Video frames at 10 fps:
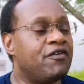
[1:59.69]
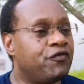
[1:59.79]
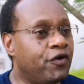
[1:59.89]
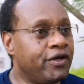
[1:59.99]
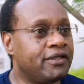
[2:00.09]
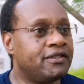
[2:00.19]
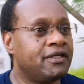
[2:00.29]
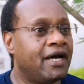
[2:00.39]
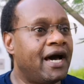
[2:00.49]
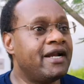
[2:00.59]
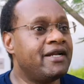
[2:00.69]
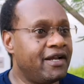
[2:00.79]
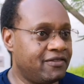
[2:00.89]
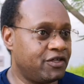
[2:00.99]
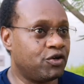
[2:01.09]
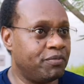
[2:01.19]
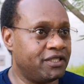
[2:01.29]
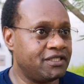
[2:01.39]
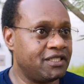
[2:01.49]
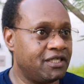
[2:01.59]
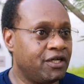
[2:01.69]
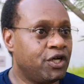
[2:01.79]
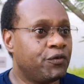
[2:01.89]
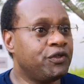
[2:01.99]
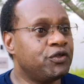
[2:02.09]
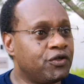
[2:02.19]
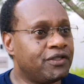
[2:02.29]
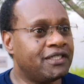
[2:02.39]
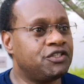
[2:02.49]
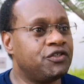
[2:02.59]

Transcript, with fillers: Avoid unhealthy competition. We do know that